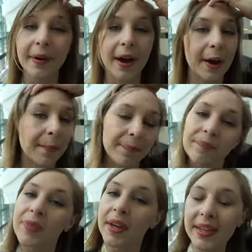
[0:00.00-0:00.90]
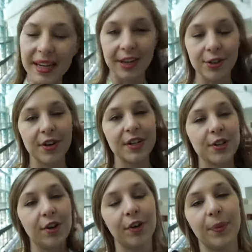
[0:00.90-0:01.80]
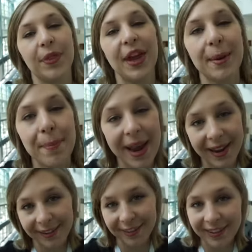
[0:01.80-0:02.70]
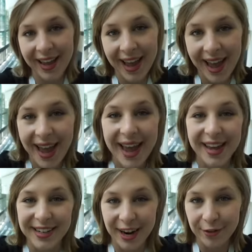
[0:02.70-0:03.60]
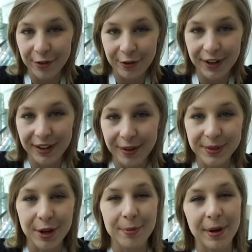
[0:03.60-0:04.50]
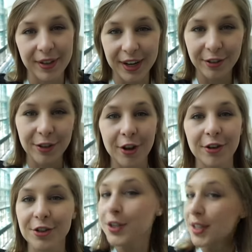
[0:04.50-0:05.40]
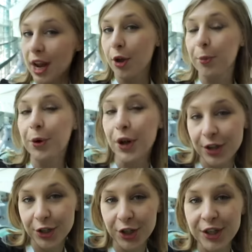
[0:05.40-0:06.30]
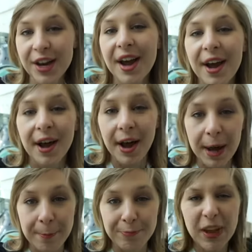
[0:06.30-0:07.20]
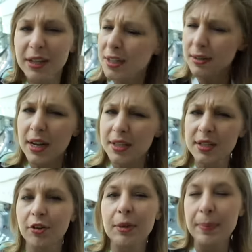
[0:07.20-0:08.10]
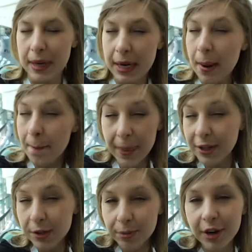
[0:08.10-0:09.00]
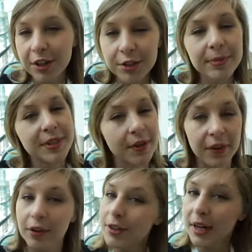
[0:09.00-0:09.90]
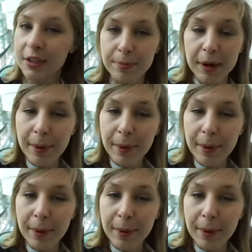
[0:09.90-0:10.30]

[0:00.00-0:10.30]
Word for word: Um, yeah, yesterday started with a panel at 9.30 that was all about like large scale production um, not ne necessarily big budget production, but stuff that looks like it's big